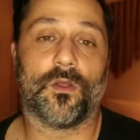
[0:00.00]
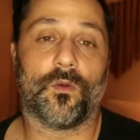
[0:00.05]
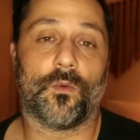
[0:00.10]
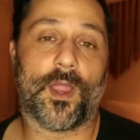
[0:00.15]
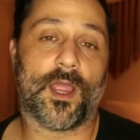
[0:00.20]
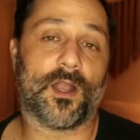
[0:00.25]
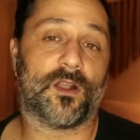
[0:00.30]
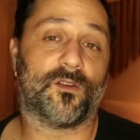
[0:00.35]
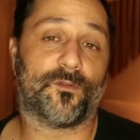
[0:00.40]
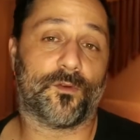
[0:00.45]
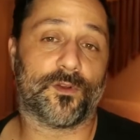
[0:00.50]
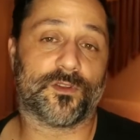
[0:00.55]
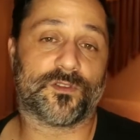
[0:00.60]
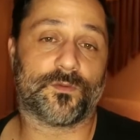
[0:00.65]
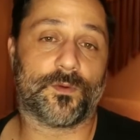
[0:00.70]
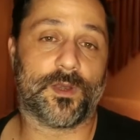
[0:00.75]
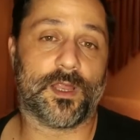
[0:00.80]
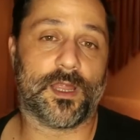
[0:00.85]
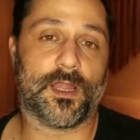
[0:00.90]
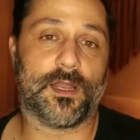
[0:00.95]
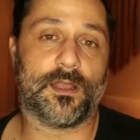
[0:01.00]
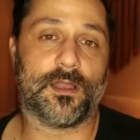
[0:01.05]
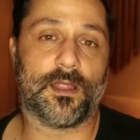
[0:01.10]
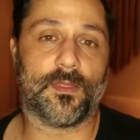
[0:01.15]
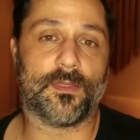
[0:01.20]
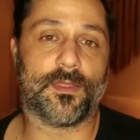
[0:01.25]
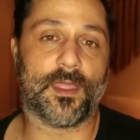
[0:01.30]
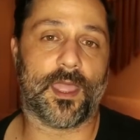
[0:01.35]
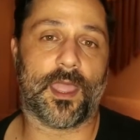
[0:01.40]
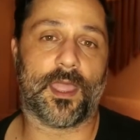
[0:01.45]
we had our first read,
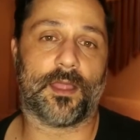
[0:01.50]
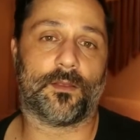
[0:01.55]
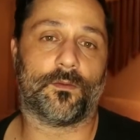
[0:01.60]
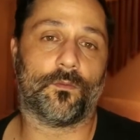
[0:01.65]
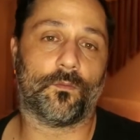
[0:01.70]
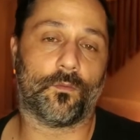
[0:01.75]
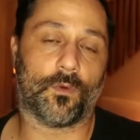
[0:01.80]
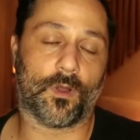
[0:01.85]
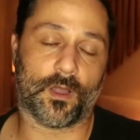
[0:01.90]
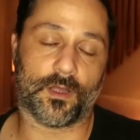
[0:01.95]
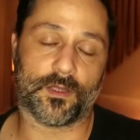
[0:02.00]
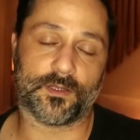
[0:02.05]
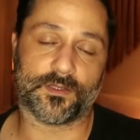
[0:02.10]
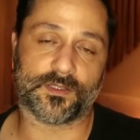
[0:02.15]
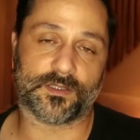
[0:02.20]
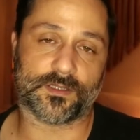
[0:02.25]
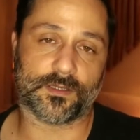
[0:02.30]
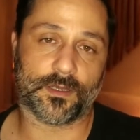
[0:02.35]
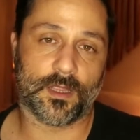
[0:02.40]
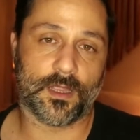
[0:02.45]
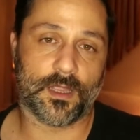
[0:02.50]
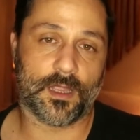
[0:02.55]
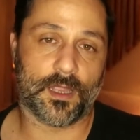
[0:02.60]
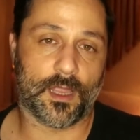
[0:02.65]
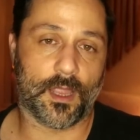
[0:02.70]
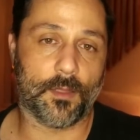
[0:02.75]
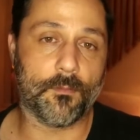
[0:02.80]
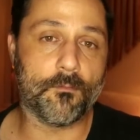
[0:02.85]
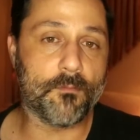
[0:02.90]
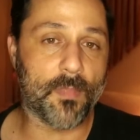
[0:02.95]
and that was
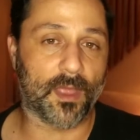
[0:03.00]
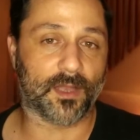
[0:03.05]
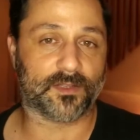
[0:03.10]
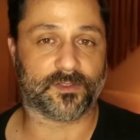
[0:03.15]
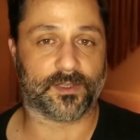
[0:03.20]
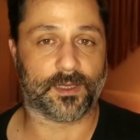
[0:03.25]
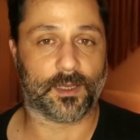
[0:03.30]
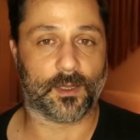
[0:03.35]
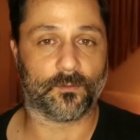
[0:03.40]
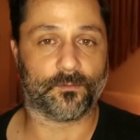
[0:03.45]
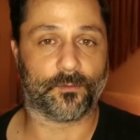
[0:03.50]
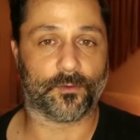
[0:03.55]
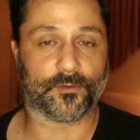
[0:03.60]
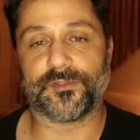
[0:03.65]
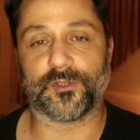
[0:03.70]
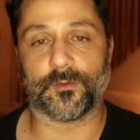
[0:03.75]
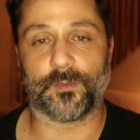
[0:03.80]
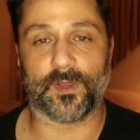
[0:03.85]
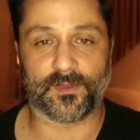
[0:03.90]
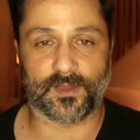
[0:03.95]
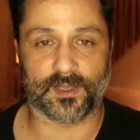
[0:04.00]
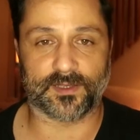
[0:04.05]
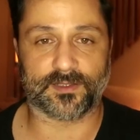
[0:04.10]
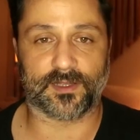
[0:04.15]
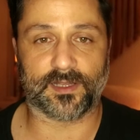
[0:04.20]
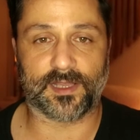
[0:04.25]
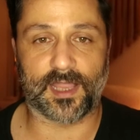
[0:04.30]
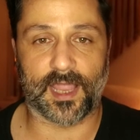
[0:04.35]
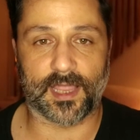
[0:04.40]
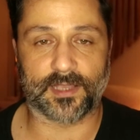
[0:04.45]
immensely helpful. So big thanks to
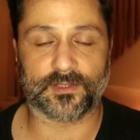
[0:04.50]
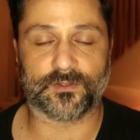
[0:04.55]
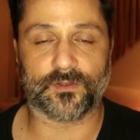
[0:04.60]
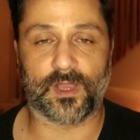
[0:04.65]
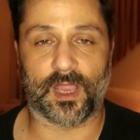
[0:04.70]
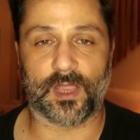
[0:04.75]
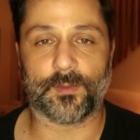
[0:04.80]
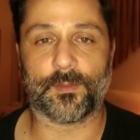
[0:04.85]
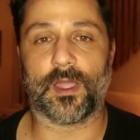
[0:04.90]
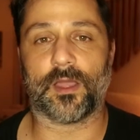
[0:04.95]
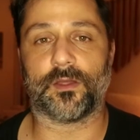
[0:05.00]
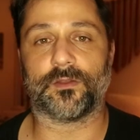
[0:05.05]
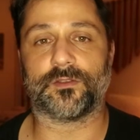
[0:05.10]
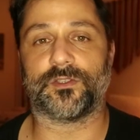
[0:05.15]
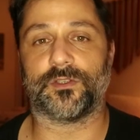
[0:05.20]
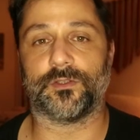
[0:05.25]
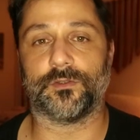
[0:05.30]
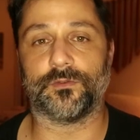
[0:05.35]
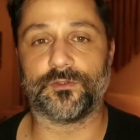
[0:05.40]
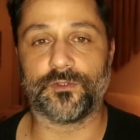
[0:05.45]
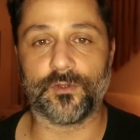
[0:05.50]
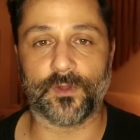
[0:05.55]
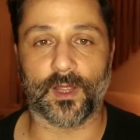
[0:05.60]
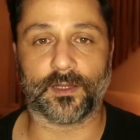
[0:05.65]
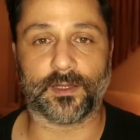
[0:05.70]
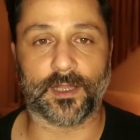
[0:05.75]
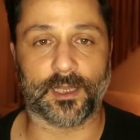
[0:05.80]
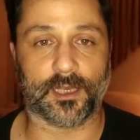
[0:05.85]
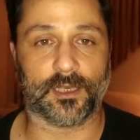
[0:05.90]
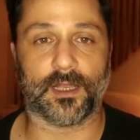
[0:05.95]
the cast who came out to do that
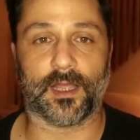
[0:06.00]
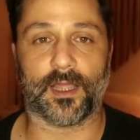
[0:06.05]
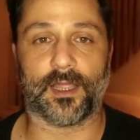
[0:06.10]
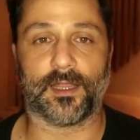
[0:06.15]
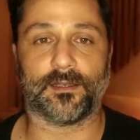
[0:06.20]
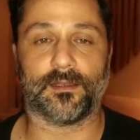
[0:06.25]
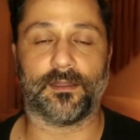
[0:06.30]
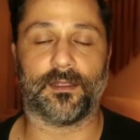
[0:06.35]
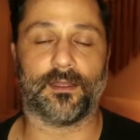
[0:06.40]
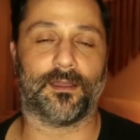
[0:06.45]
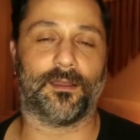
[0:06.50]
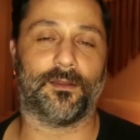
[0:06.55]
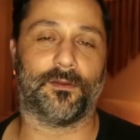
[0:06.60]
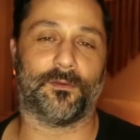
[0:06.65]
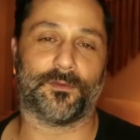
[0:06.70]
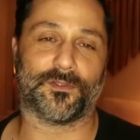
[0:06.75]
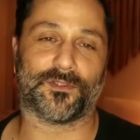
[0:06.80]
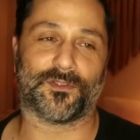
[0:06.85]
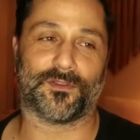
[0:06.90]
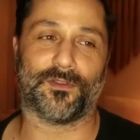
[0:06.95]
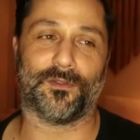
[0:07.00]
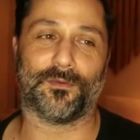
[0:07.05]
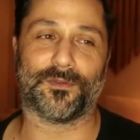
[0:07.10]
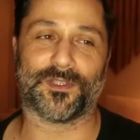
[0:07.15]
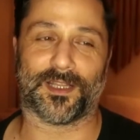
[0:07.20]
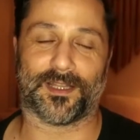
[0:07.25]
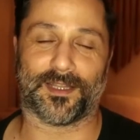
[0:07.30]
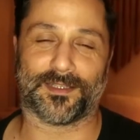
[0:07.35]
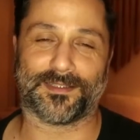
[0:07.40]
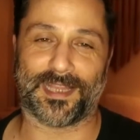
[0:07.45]
late at night.
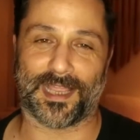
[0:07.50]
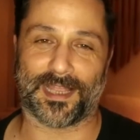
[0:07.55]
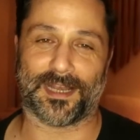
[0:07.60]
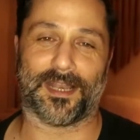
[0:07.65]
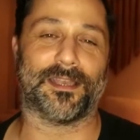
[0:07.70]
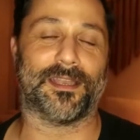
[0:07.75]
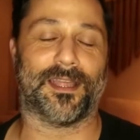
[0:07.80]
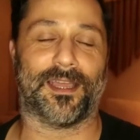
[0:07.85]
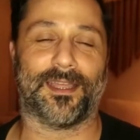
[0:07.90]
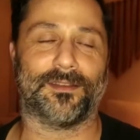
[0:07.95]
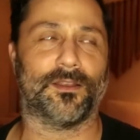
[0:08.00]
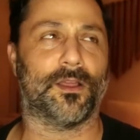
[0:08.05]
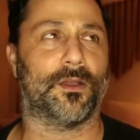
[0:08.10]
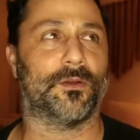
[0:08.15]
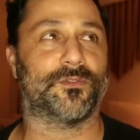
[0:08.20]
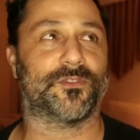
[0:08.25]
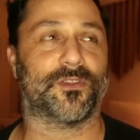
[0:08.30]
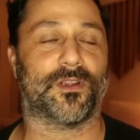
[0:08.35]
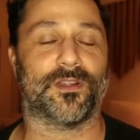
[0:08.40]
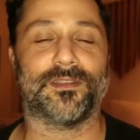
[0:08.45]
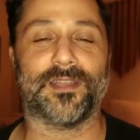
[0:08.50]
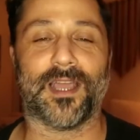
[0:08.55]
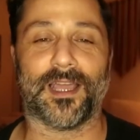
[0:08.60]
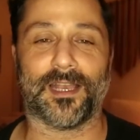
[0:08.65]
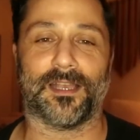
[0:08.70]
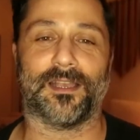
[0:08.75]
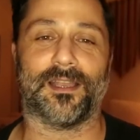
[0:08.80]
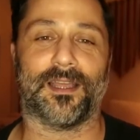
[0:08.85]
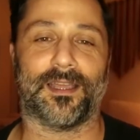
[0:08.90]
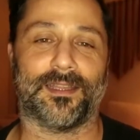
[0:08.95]
Nine
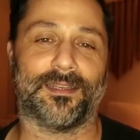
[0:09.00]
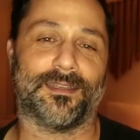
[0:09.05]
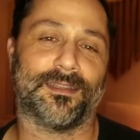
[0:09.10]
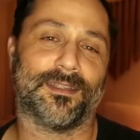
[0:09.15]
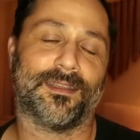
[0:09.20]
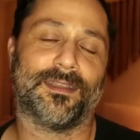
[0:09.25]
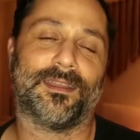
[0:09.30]
at night,